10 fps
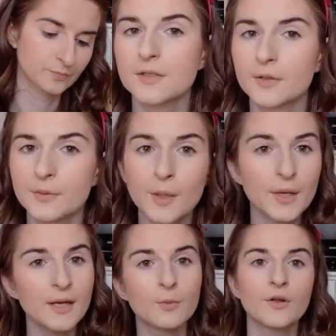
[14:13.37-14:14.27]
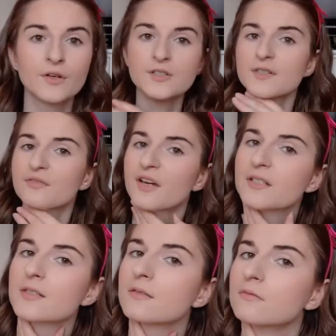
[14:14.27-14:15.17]
So, okay, well, there's the
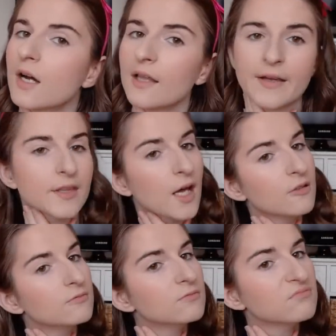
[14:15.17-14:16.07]
face. I like that.